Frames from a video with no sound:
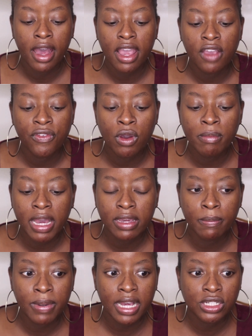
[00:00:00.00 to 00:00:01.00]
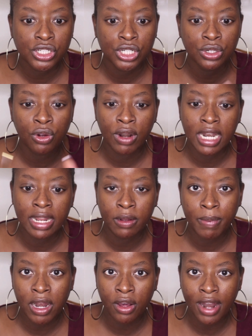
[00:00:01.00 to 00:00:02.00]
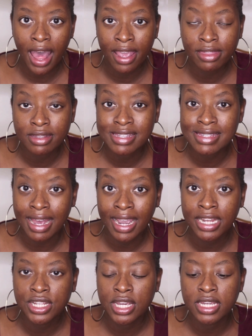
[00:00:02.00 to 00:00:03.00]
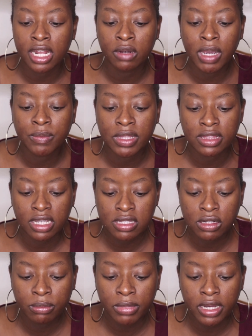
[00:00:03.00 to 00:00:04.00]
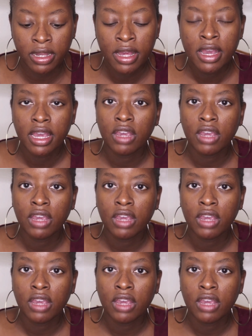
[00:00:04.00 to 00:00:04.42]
If you're my complexion or a little bit on either side, you can get away with this number.